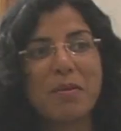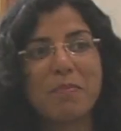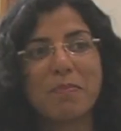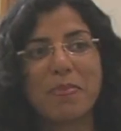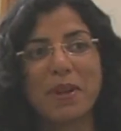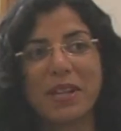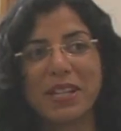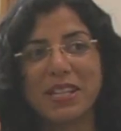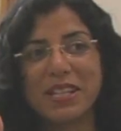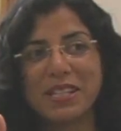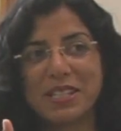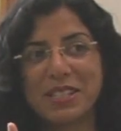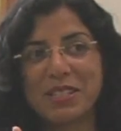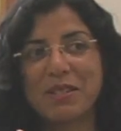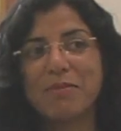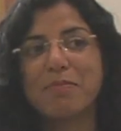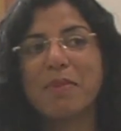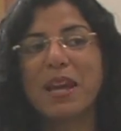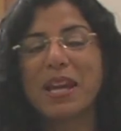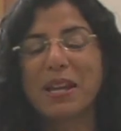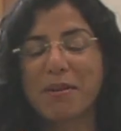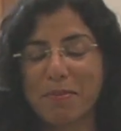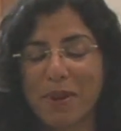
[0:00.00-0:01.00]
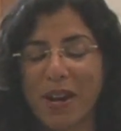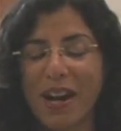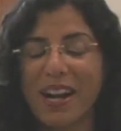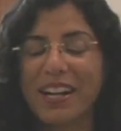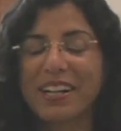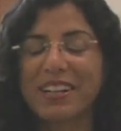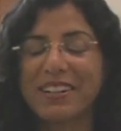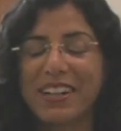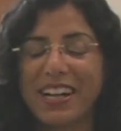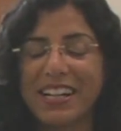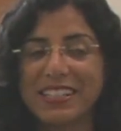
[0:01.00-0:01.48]
But to make
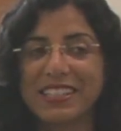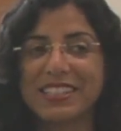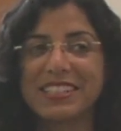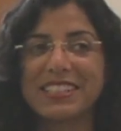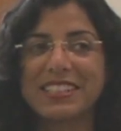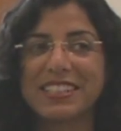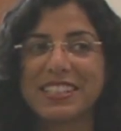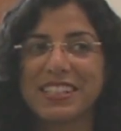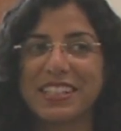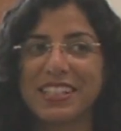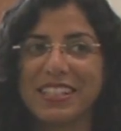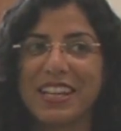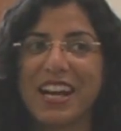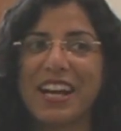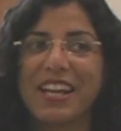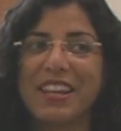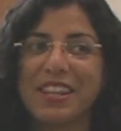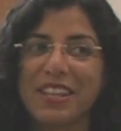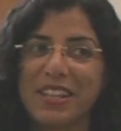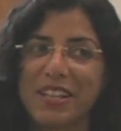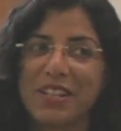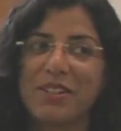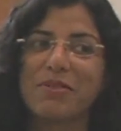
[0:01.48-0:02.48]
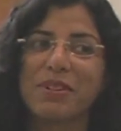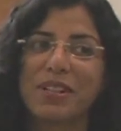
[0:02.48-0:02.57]
progress, I think